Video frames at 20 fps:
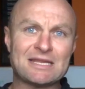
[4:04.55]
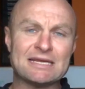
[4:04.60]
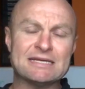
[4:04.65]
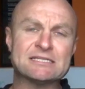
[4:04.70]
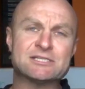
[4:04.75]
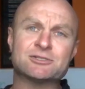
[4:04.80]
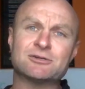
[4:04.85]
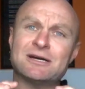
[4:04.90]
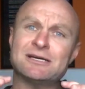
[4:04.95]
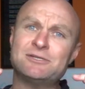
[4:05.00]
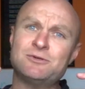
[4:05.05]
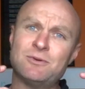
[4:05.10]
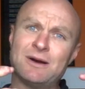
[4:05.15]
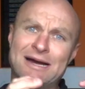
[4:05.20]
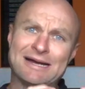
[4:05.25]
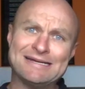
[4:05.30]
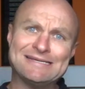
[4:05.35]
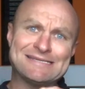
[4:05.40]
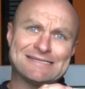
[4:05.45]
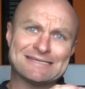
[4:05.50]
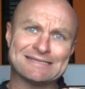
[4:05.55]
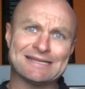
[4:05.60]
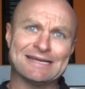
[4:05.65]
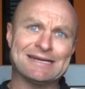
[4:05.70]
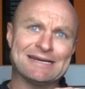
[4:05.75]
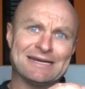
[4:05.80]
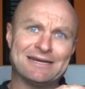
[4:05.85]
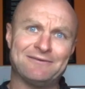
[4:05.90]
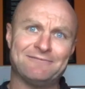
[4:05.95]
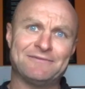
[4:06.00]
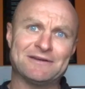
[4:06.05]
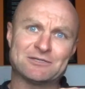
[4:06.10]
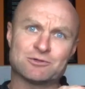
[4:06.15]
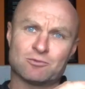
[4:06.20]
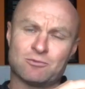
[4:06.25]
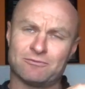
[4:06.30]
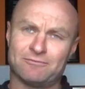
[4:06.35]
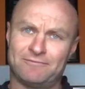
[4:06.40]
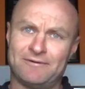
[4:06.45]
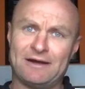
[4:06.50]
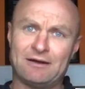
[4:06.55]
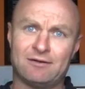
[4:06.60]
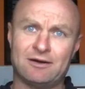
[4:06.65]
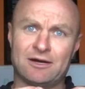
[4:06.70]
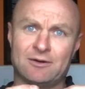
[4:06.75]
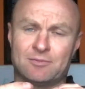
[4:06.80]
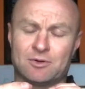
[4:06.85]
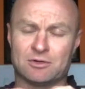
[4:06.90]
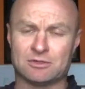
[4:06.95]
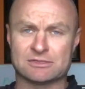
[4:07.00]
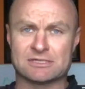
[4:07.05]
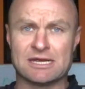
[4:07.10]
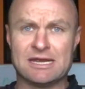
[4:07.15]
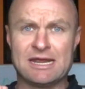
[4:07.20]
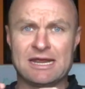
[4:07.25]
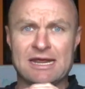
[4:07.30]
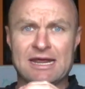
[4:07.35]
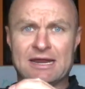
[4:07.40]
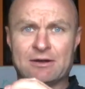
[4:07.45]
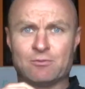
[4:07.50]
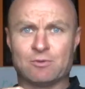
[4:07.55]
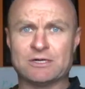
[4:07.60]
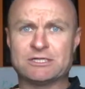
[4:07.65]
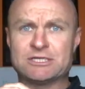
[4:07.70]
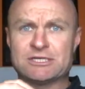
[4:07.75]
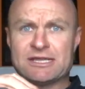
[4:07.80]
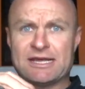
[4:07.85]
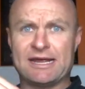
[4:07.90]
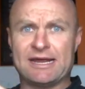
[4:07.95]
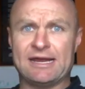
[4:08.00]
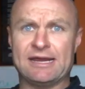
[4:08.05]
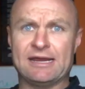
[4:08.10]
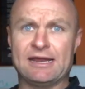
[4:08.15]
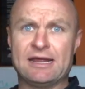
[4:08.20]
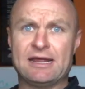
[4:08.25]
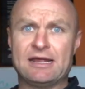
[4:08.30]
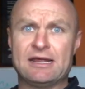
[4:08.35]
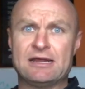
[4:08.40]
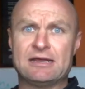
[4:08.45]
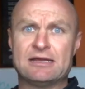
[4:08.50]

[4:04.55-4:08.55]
is try to isolate individual variables in which they